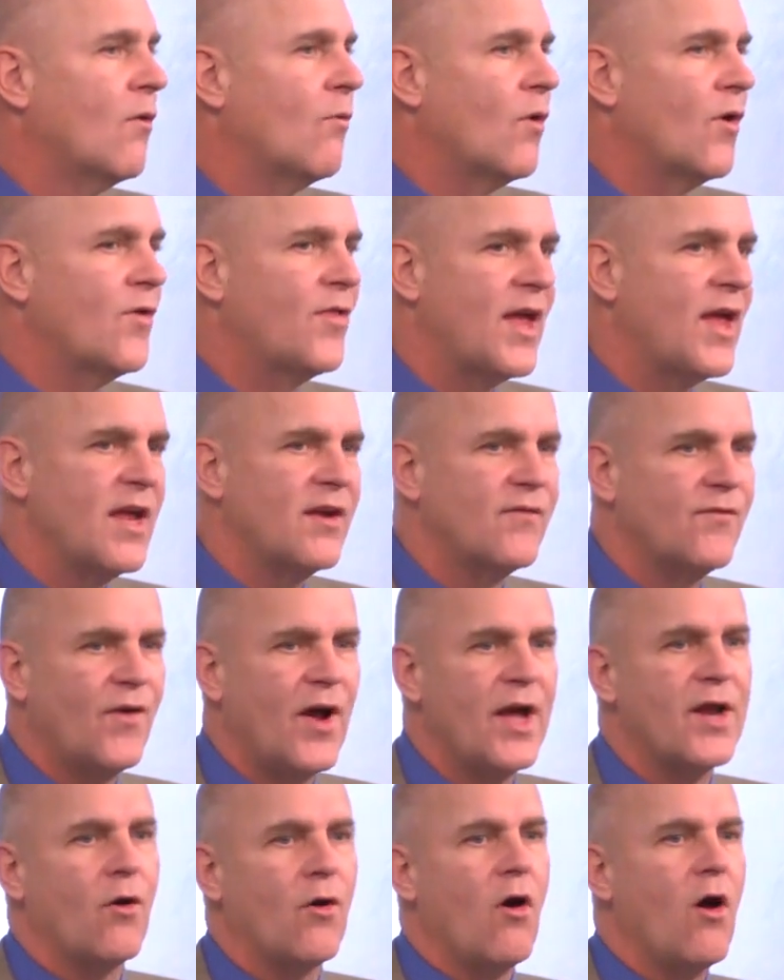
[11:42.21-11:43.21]
where they
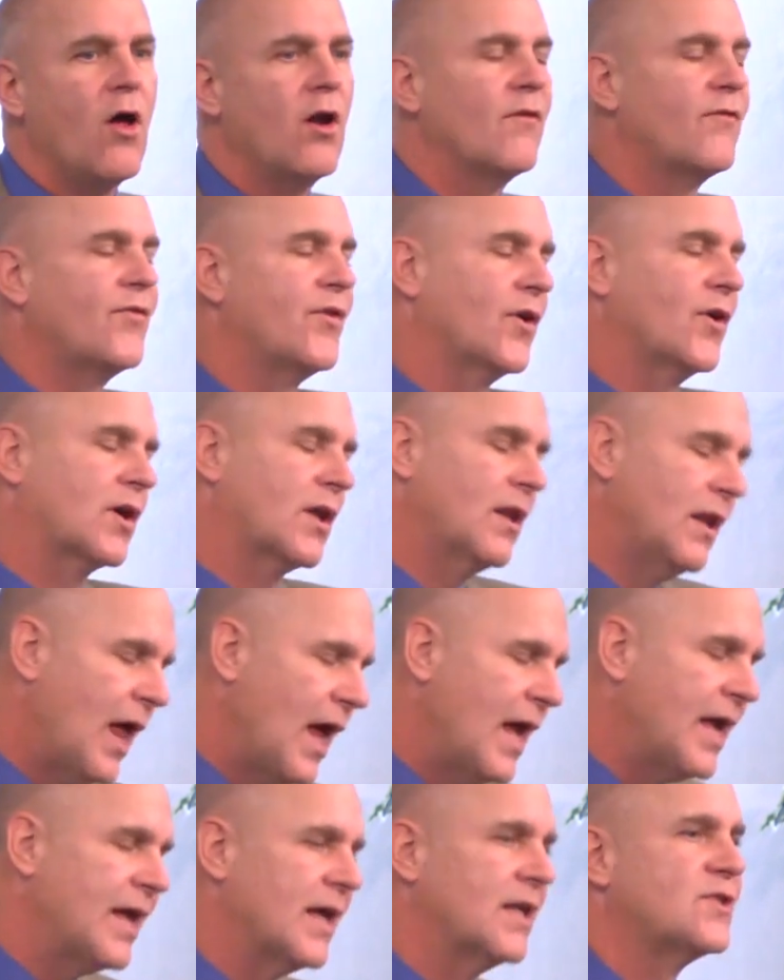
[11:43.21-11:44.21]
invite all of their
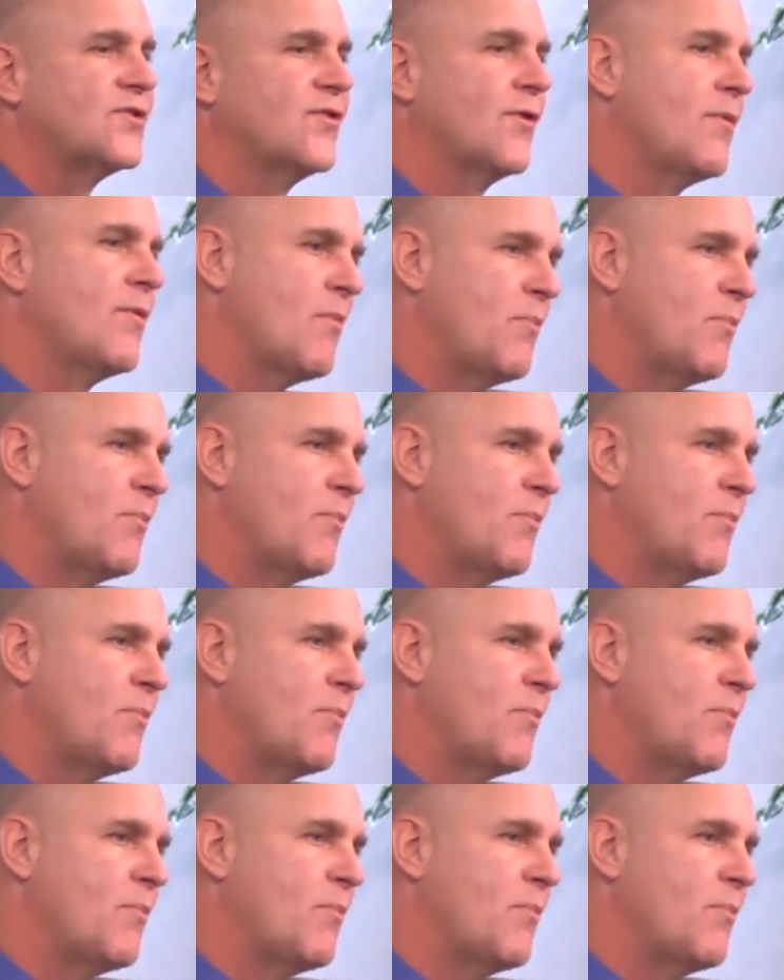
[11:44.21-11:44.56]
clients from